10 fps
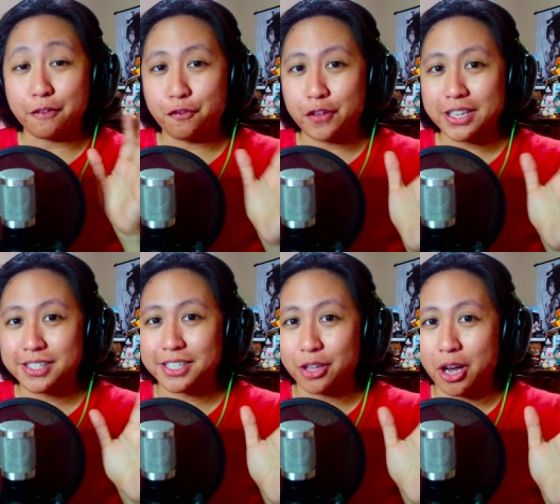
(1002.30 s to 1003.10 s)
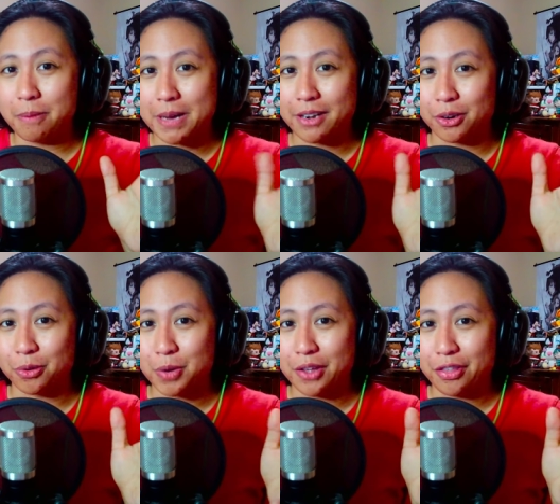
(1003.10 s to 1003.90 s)
fits a lot
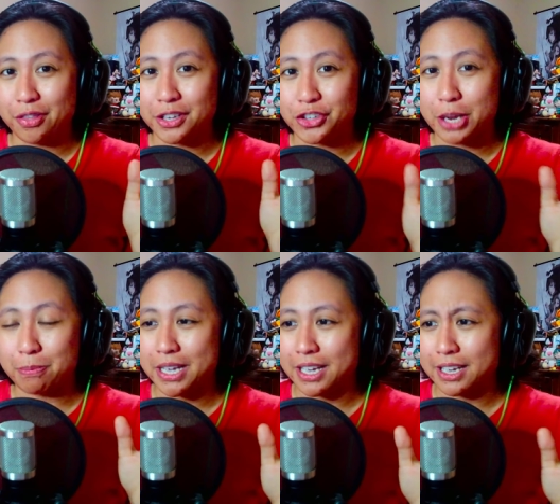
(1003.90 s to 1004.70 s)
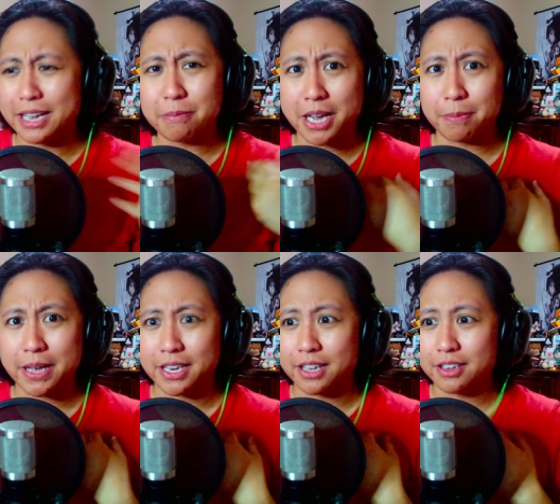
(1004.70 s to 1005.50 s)
better with the JP, in my
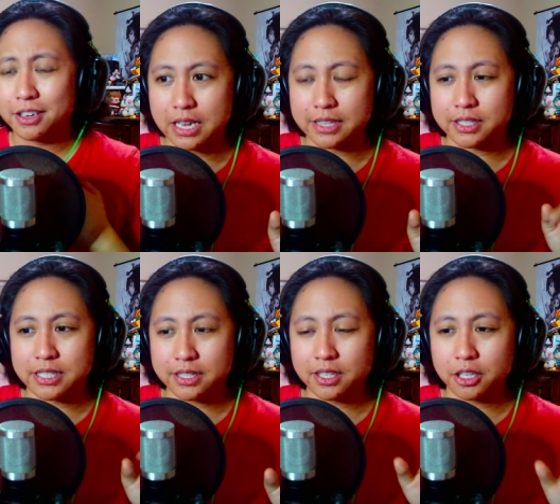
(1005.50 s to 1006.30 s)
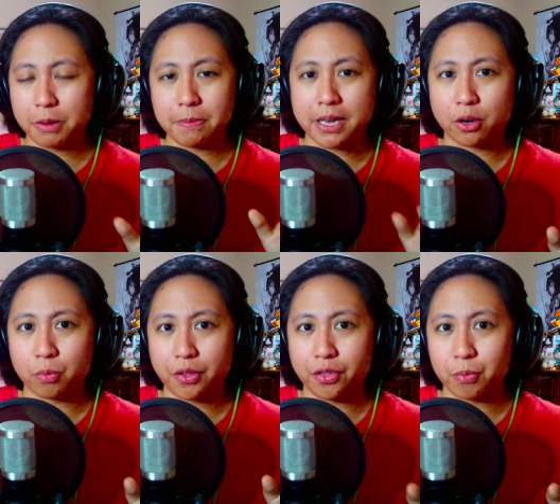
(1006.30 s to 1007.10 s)
opinion. It sits a little bit better
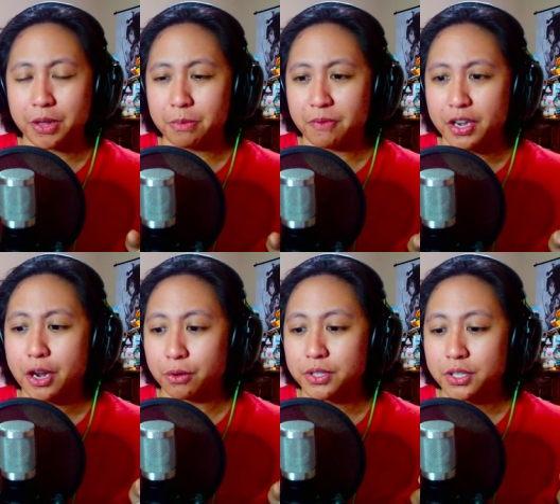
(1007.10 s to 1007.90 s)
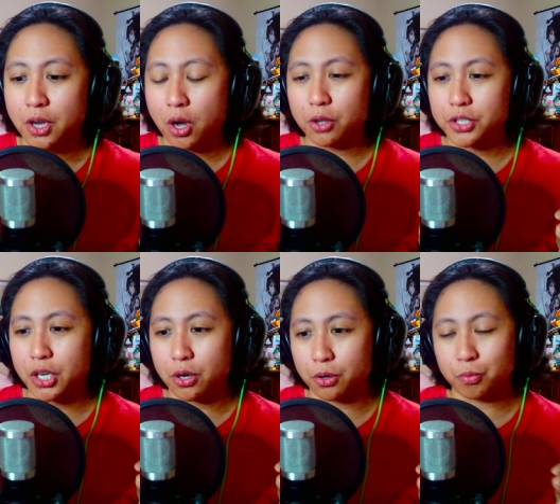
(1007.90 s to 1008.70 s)
with the rhythm of the notes.
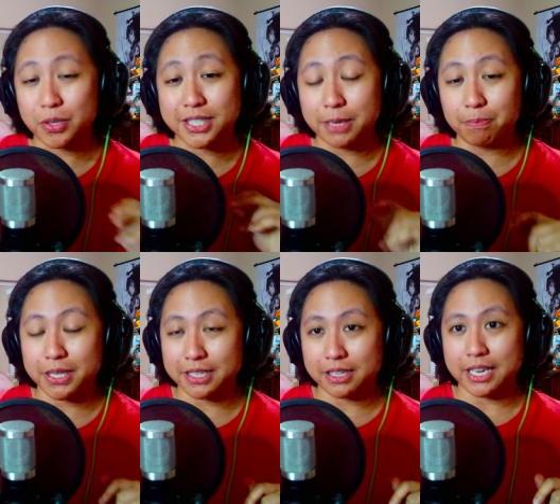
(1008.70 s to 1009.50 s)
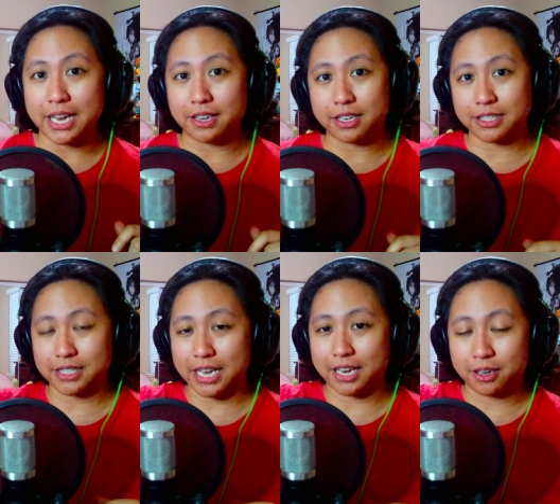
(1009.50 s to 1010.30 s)
Also, with Simple and Clean, because
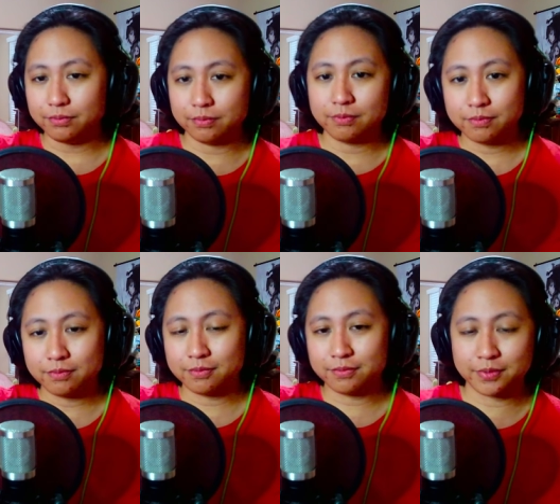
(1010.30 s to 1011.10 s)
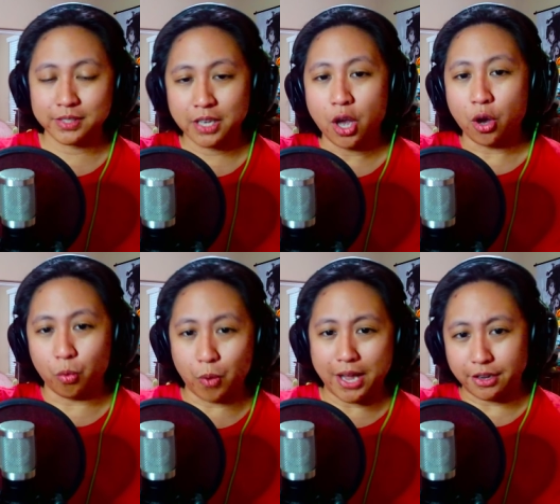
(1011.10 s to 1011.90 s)
it's like,
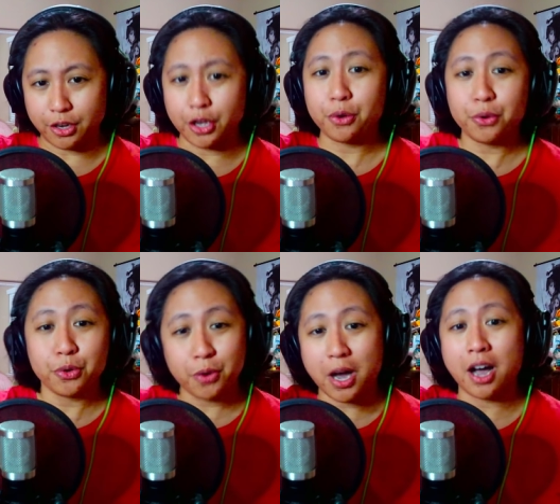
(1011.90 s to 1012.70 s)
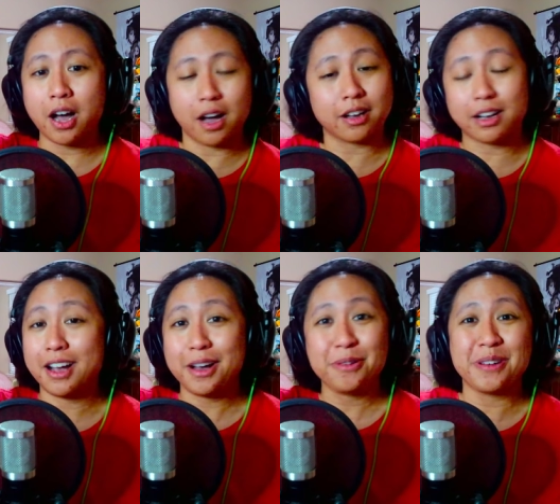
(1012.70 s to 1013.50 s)
when you walk
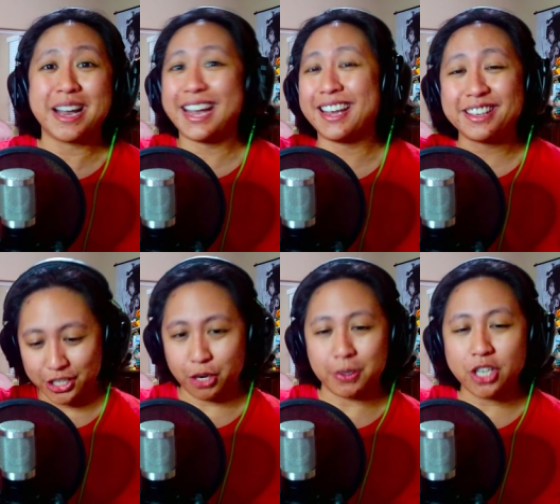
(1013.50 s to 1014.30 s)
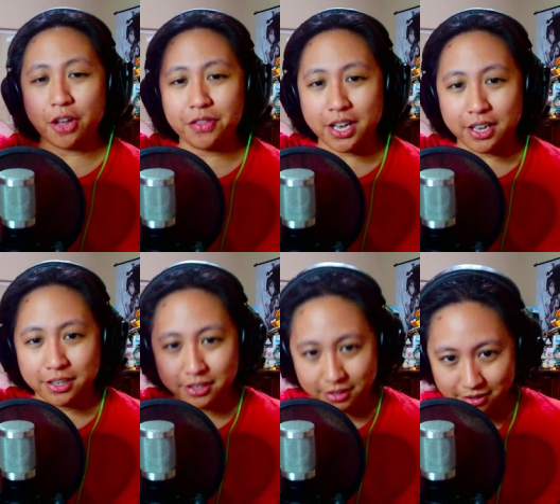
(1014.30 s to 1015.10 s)
away. So it's on the
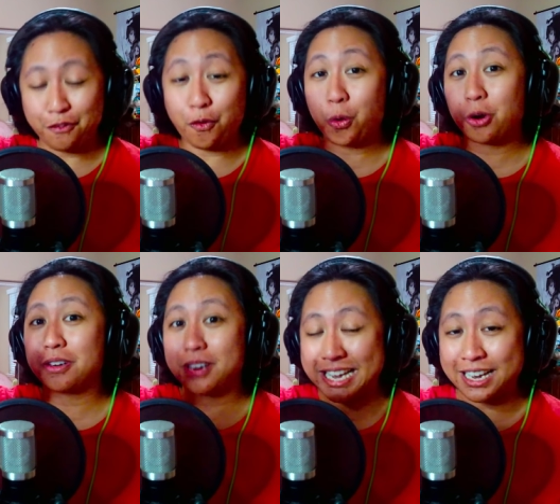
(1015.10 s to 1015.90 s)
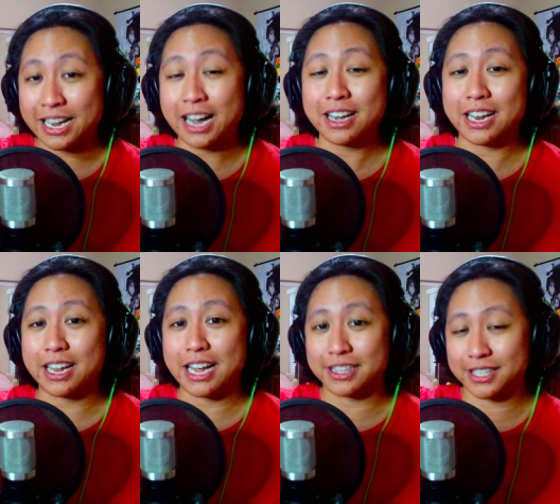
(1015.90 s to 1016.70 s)
for
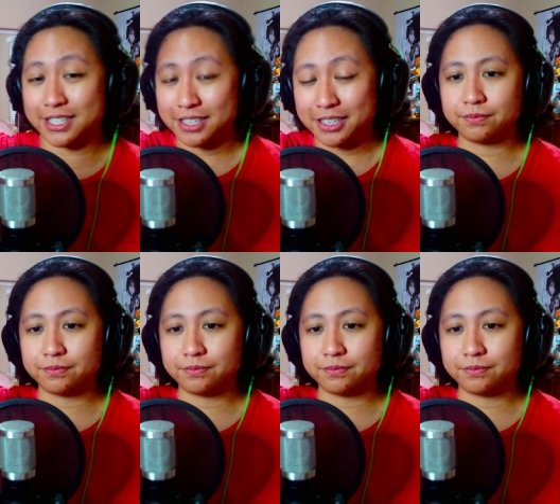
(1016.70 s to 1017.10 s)
Hikari, it's